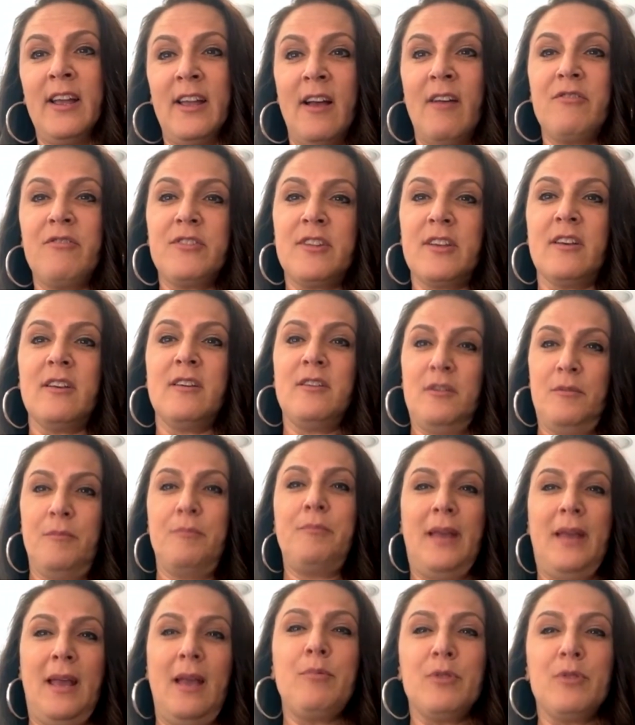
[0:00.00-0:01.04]
You have to
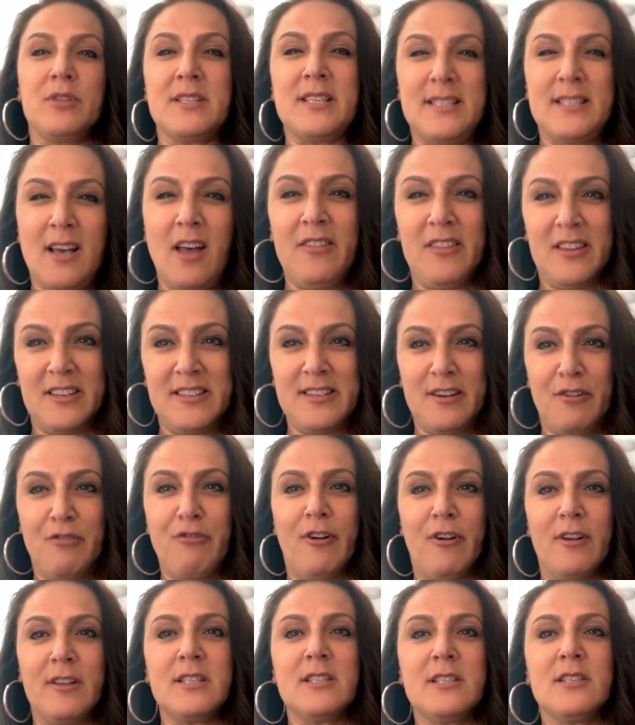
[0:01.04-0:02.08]
be able to tell the
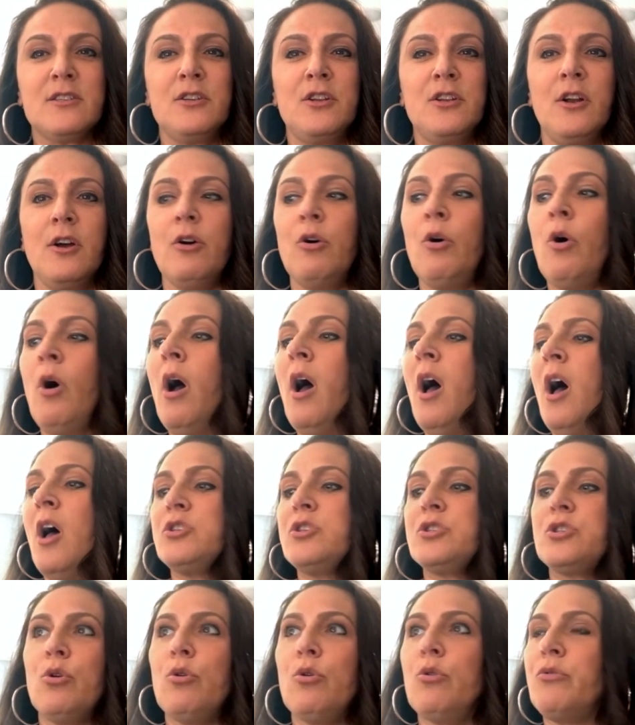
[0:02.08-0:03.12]
difference,
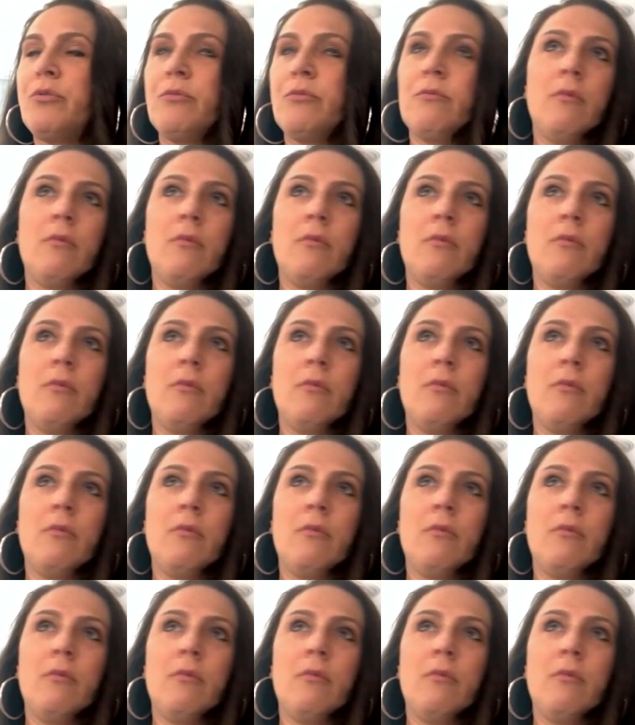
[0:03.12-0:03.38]
So